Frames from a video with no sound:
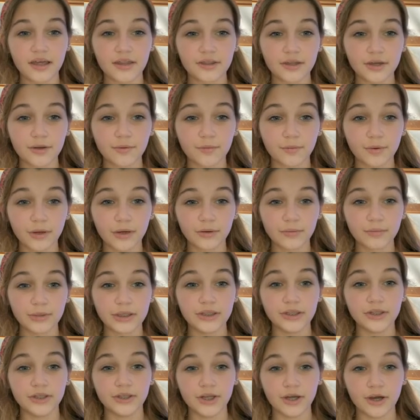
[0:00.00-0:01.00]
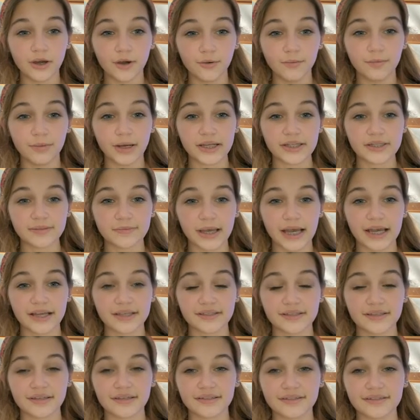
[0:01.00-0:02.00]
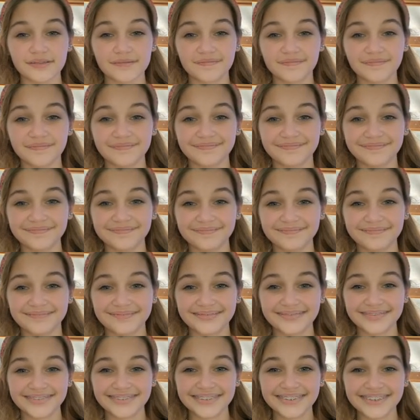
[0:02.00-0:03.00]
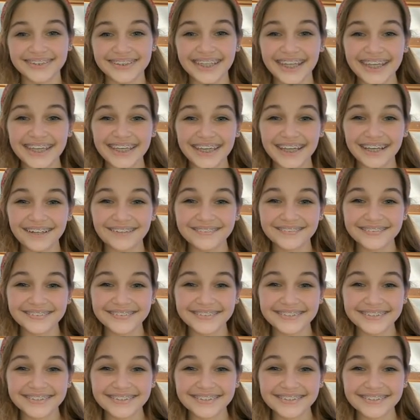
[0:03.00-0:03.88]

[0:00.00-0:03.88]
There will be no bus passes. Thank you.